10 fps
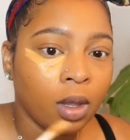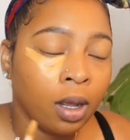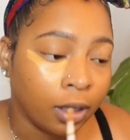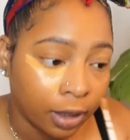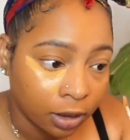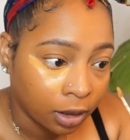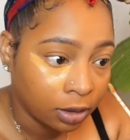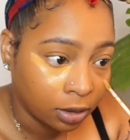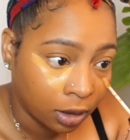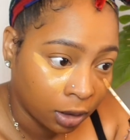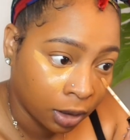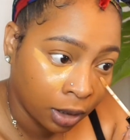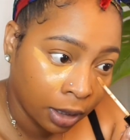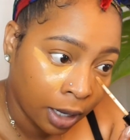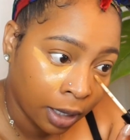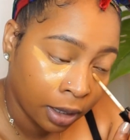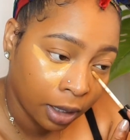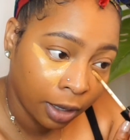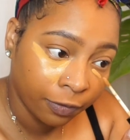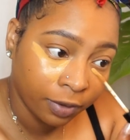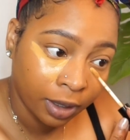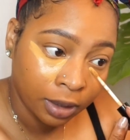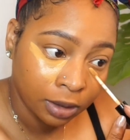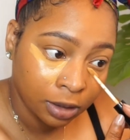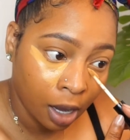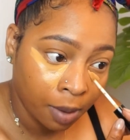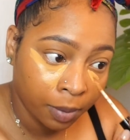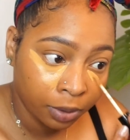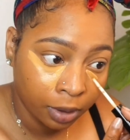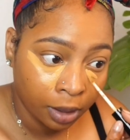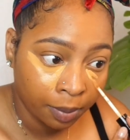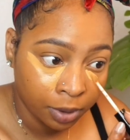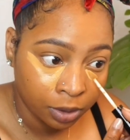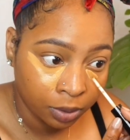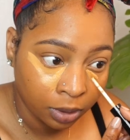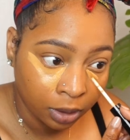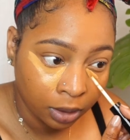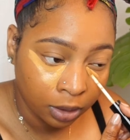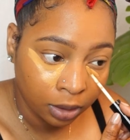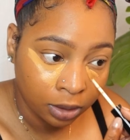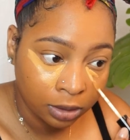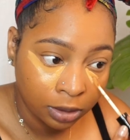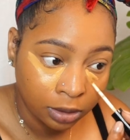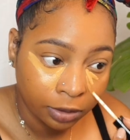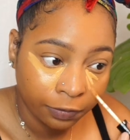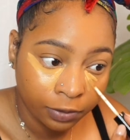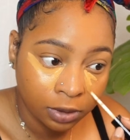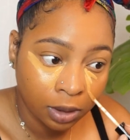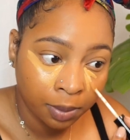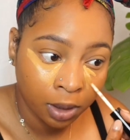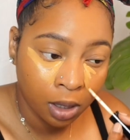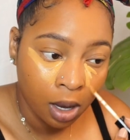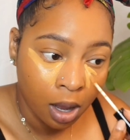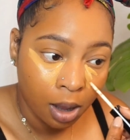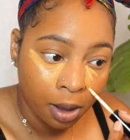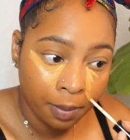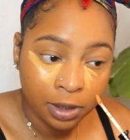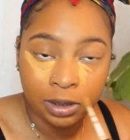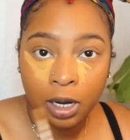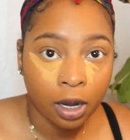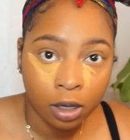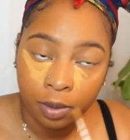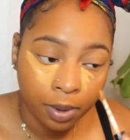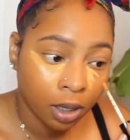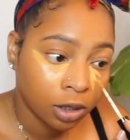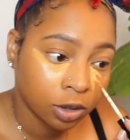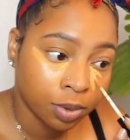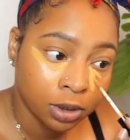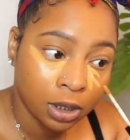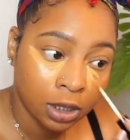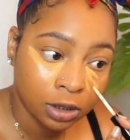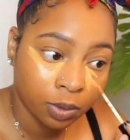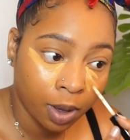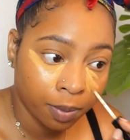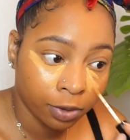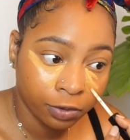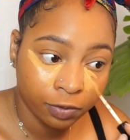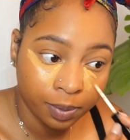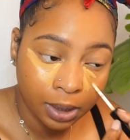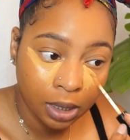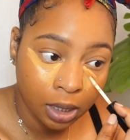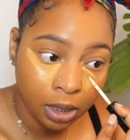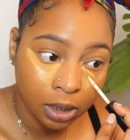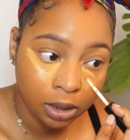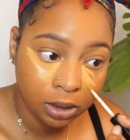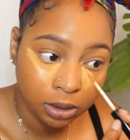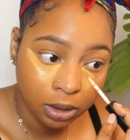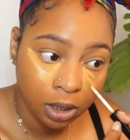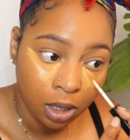I like the concealer a lot. I feel like this combo that I've been doing lately is decent for summer. It's not going to be 100% sweat proof, because